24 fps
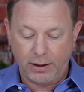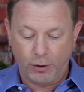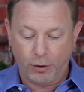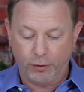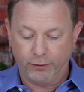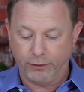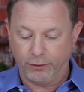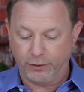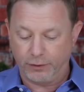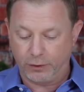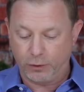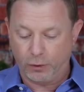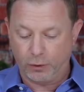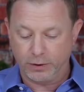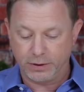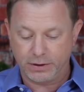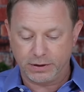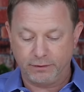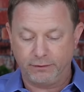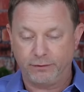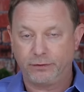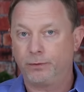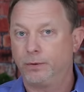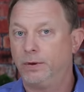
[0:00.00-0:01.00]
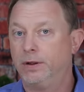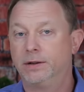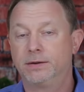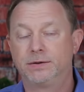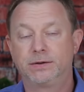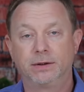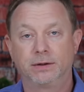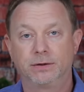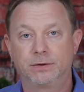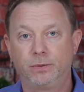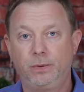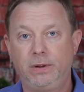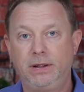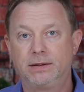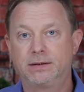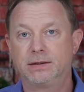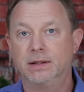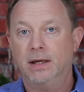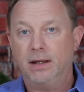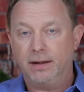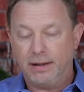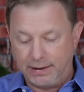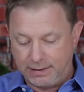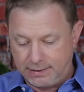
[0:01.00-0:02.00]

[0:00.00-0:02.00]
and over the course of three to six weeks,